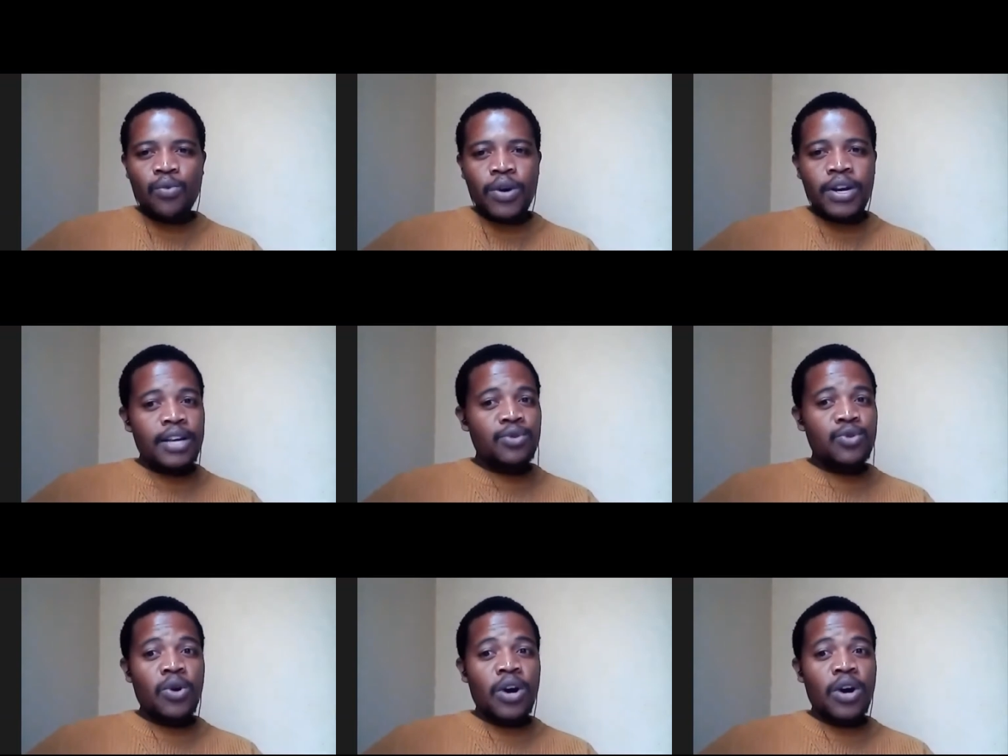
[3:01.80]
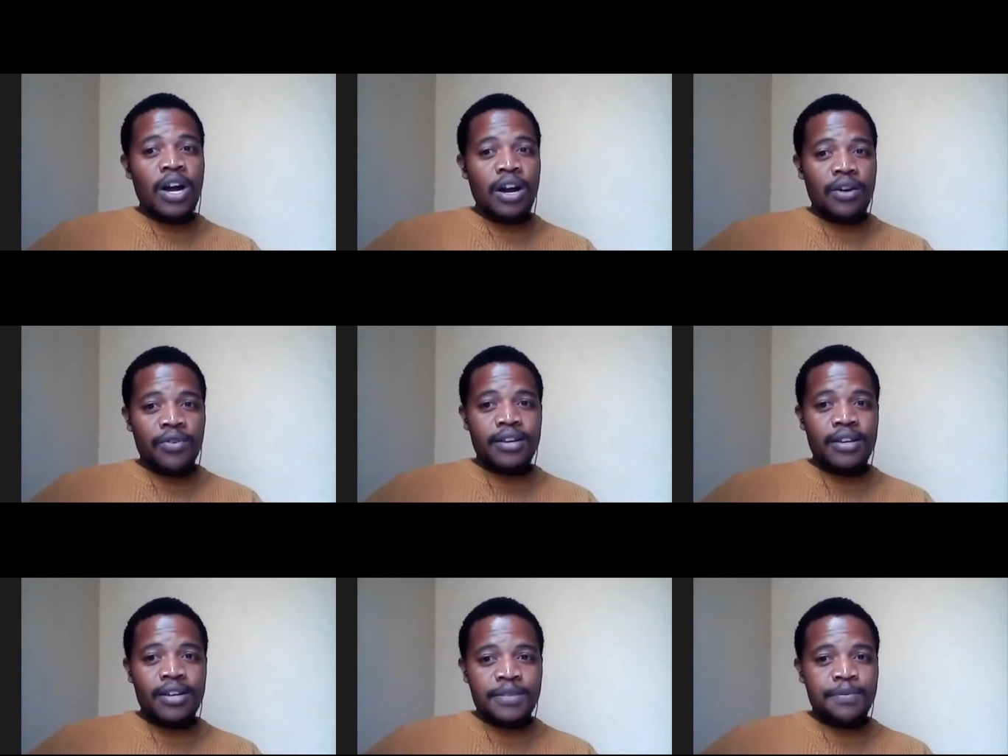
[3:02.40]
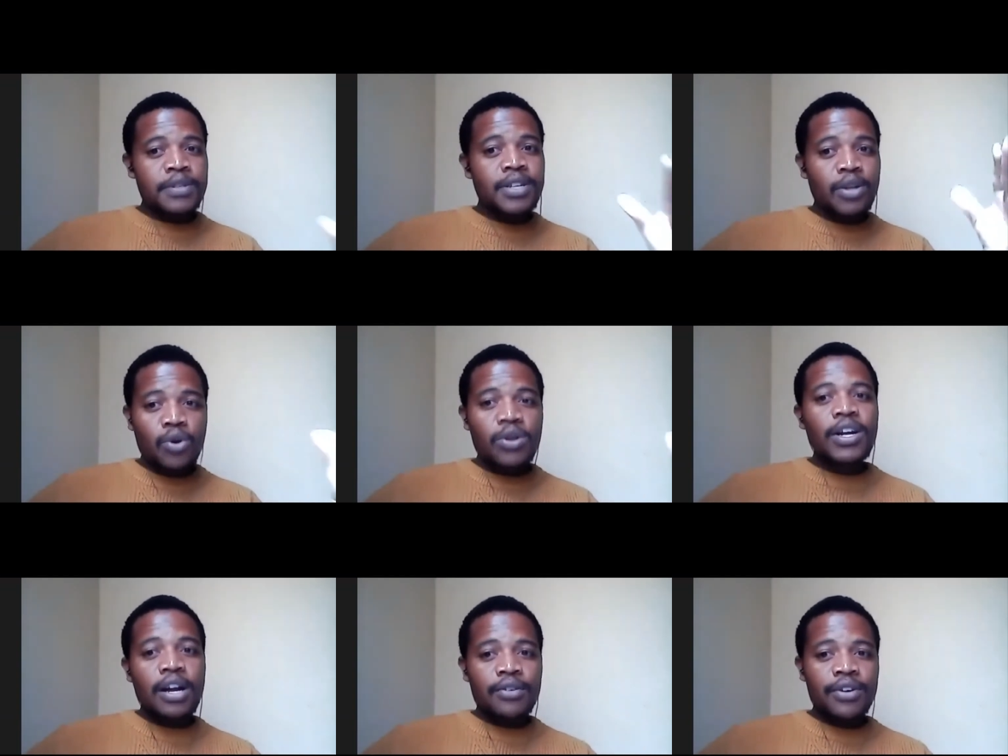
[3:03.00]
what is your career, especially
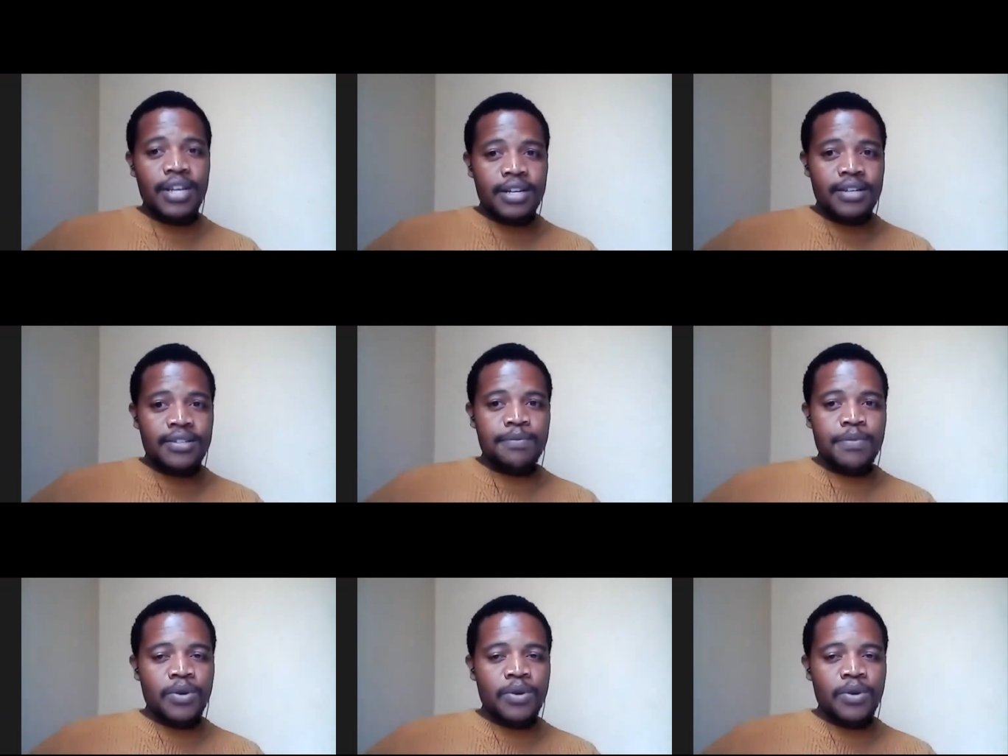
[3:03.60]
on careers?